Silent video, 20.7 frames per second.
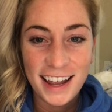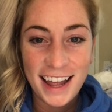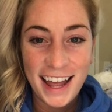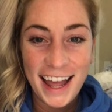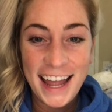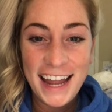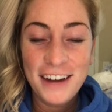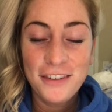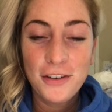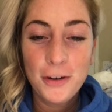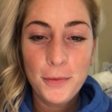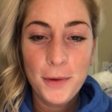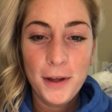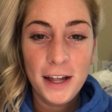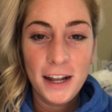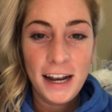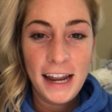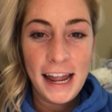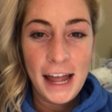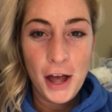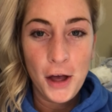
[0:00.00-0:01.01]
Hey
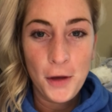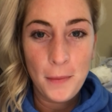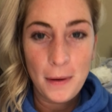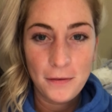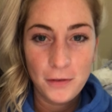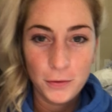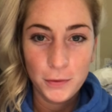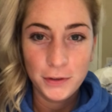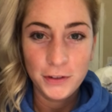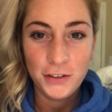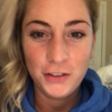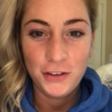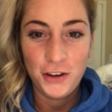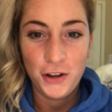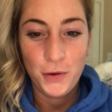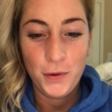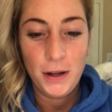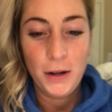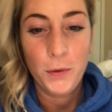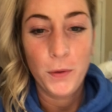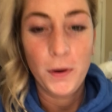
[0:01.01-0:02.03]
everybody, I hope everyone's
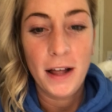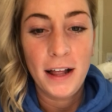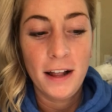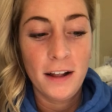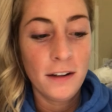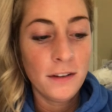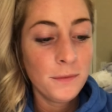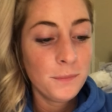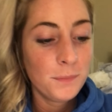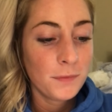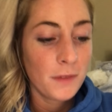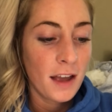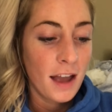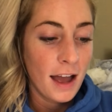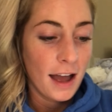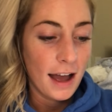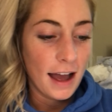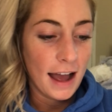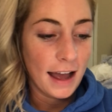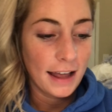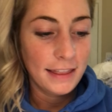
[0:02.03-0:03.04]
doing well.
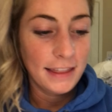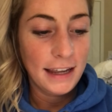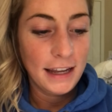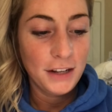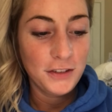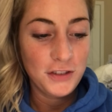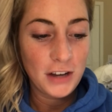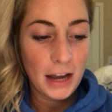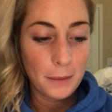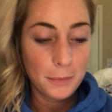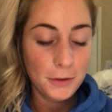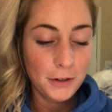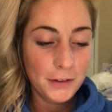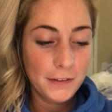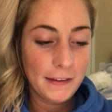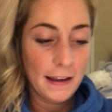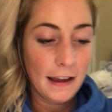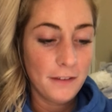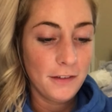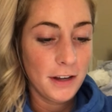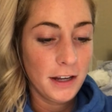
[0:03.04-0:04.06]
I think Chapter
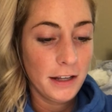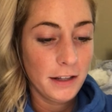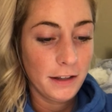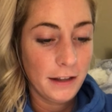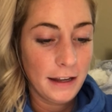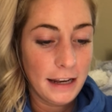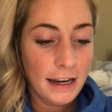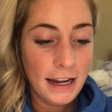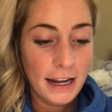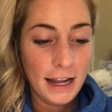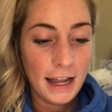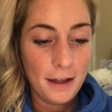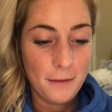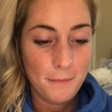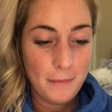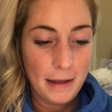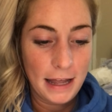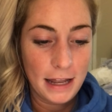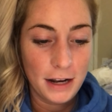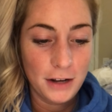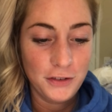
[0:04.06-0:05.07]
7, Leading and
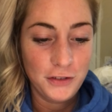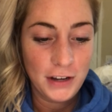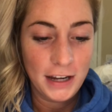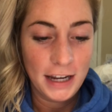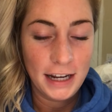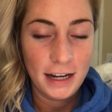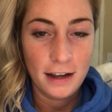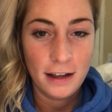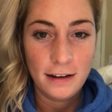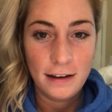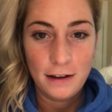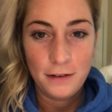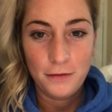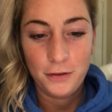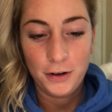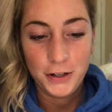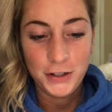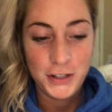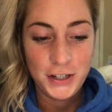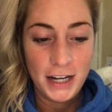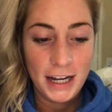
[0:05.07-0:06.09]
Managing a
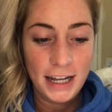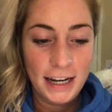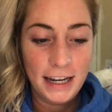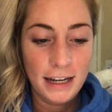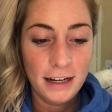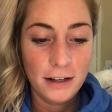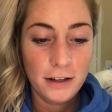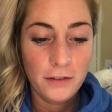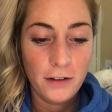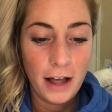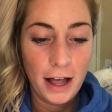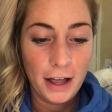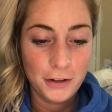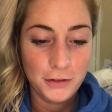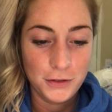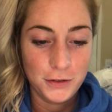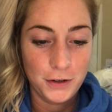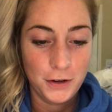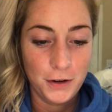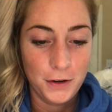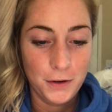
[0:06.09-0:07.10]
Differentiated
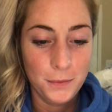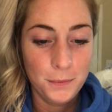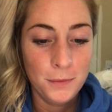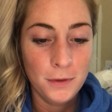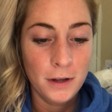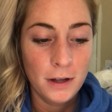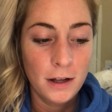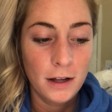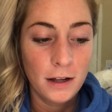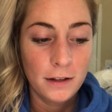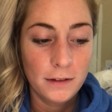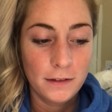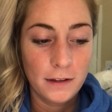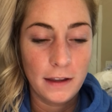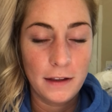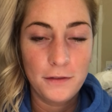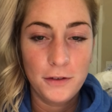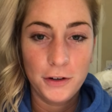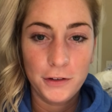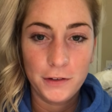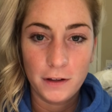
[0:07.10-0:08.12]
Classroom,
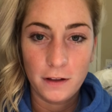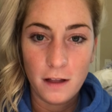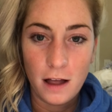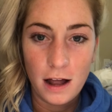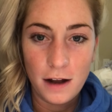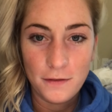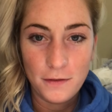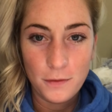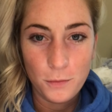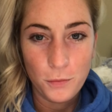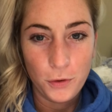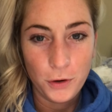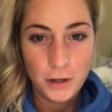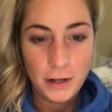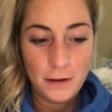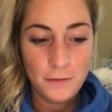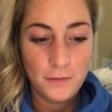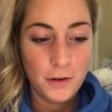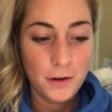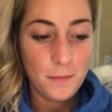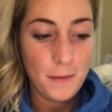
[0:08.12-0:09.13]
delivers a lot of
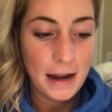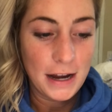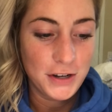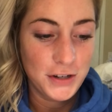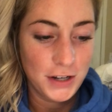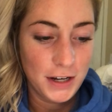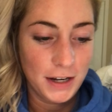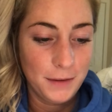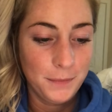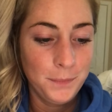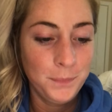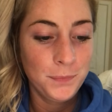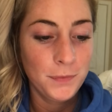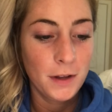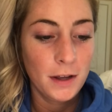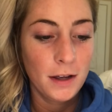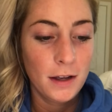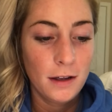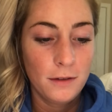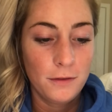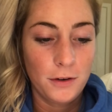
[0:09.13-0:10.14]
important information
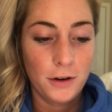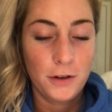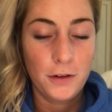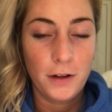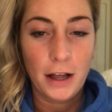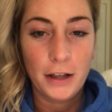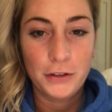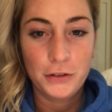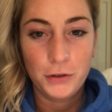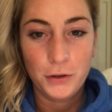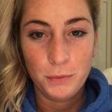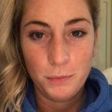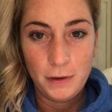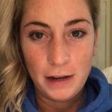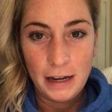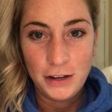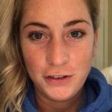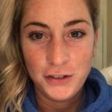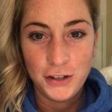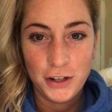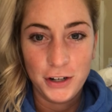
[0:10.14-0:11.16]
for classroom
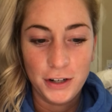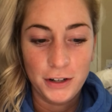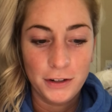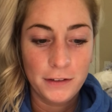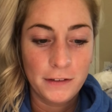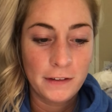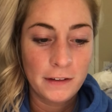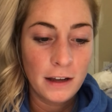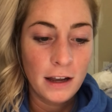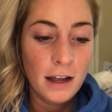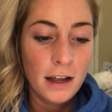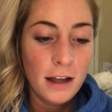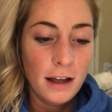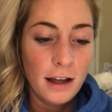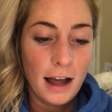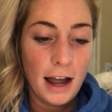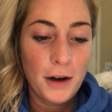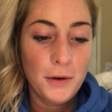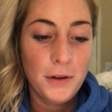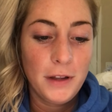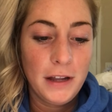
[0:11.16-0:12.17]
teachers.
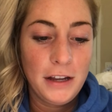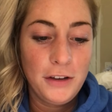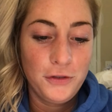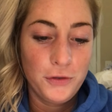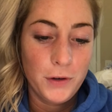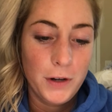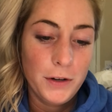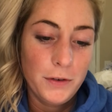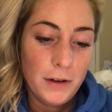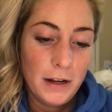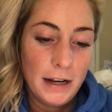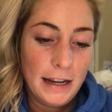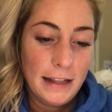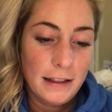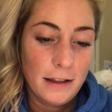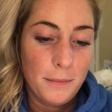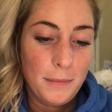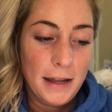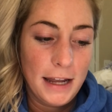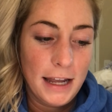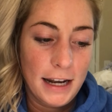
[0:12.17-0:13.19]
I really enjoyed reading
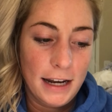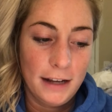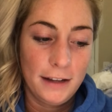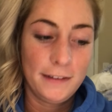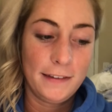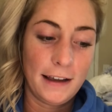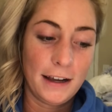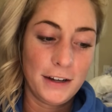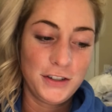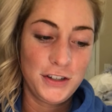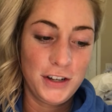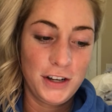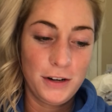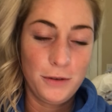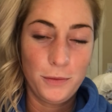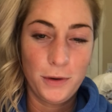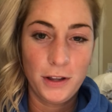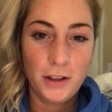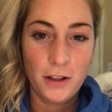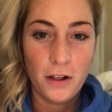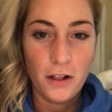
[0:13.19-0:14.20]
the beginning section
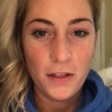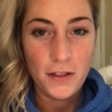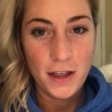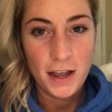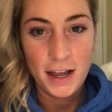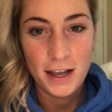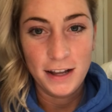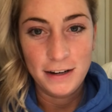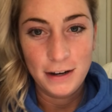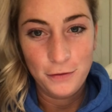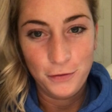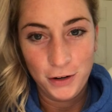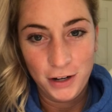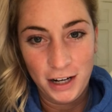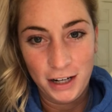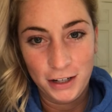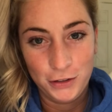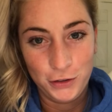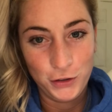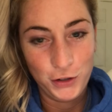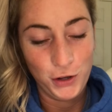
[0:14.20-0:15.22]
with all the different
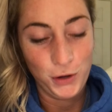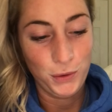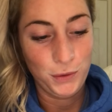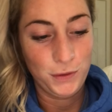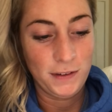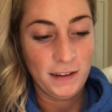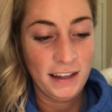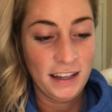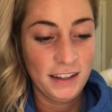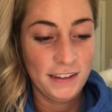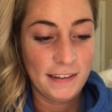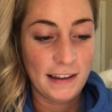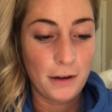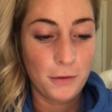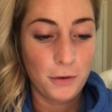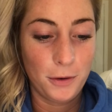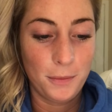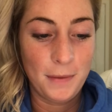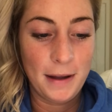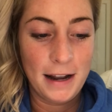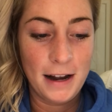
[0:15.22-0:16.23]
excuses that
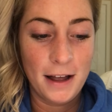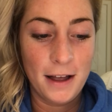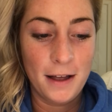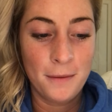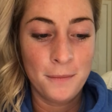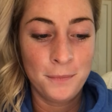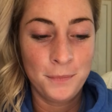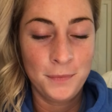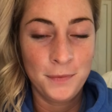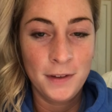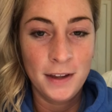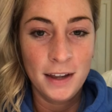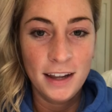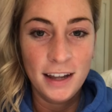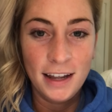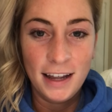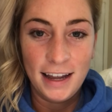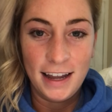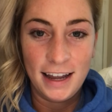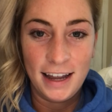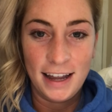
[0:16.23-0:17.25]
were made up
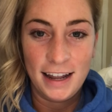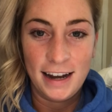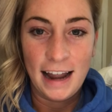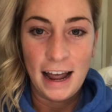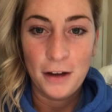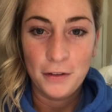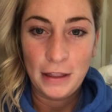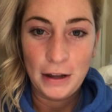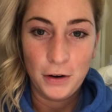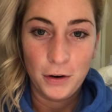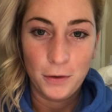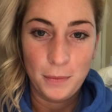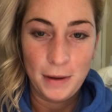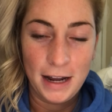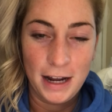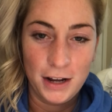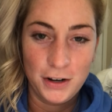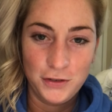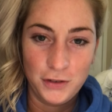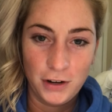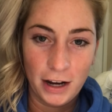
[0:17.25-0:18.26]
and how they were
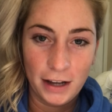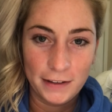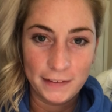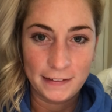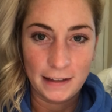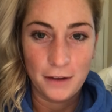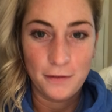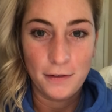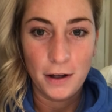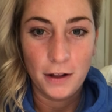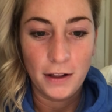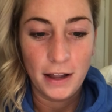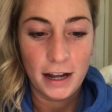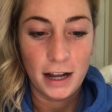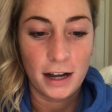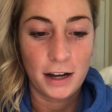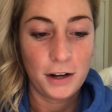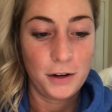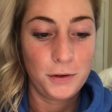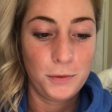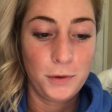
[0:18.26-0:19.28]
being addressed. I felt like
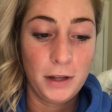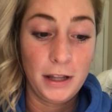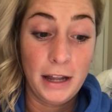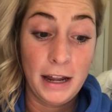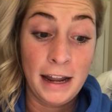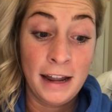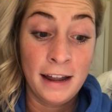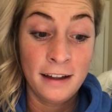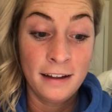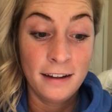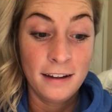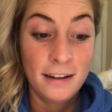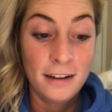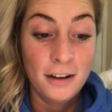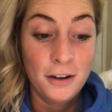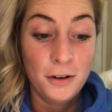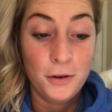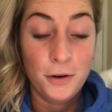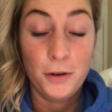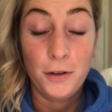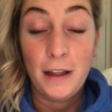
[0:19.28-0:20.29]
I could really
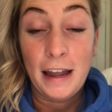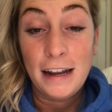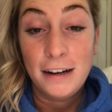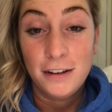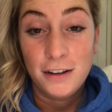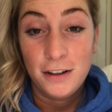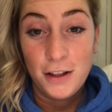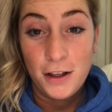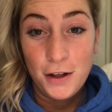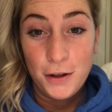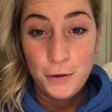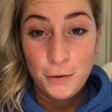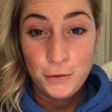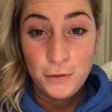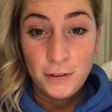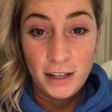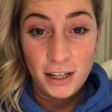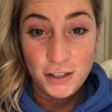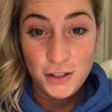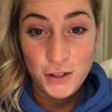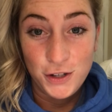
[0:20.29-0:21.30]
relate to
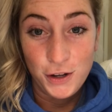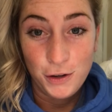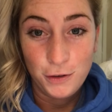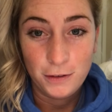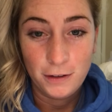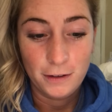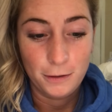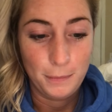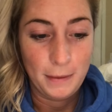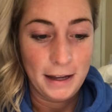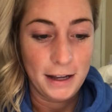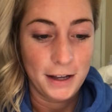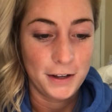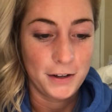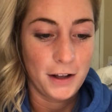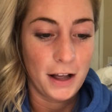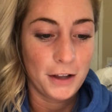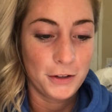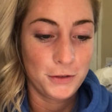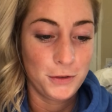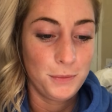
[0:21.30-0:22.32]
those excuses being a
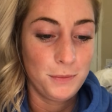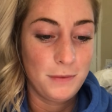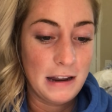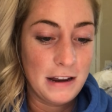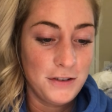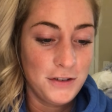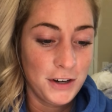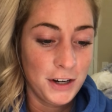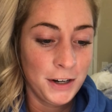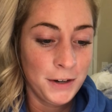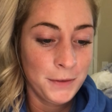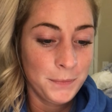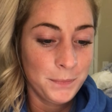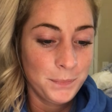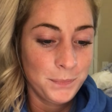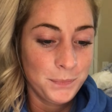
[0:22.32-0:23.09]
classroom teacher.